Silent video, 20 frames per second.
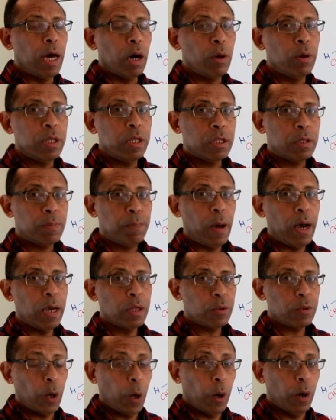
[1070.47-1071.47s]
Now let's
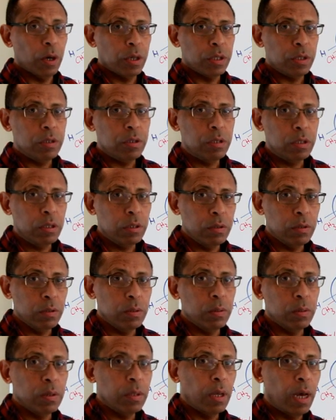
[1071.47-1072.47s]
pass on
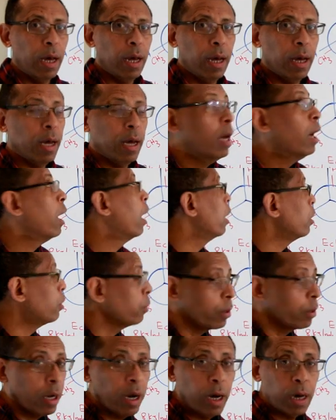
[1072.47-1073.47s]
to
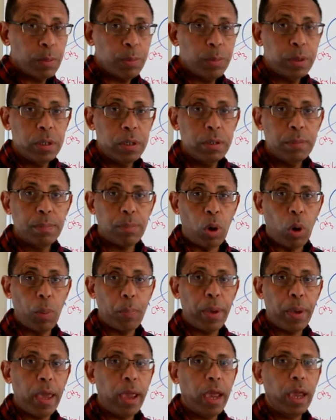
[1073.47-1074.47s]
hydrocarbon,
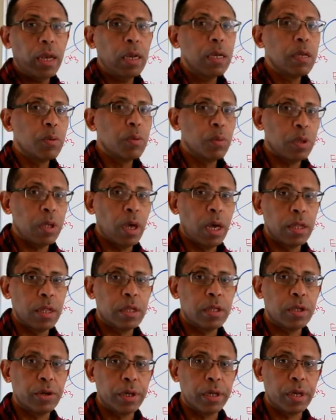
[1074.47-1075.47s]
propane, which
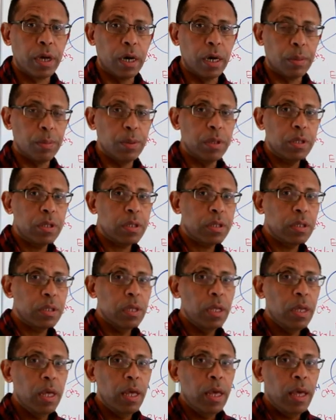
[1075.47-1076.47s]
has 3 carbons,
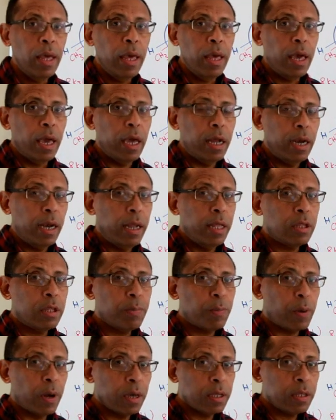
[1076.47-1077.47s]
and let's
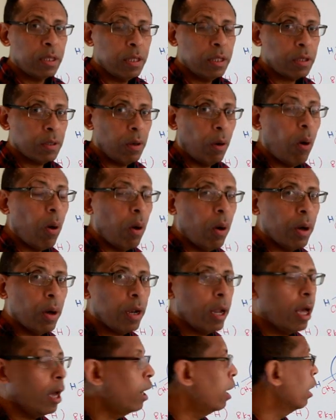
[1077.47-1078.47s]
practice
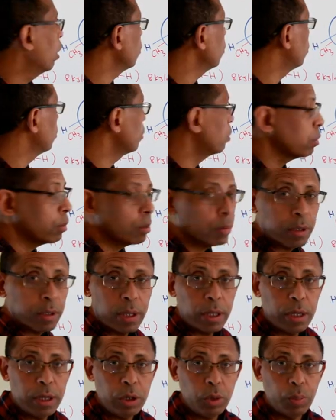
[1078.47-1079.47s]
on how to draw
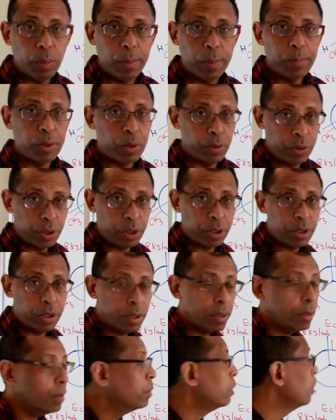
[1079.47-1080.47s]
the Newman projection.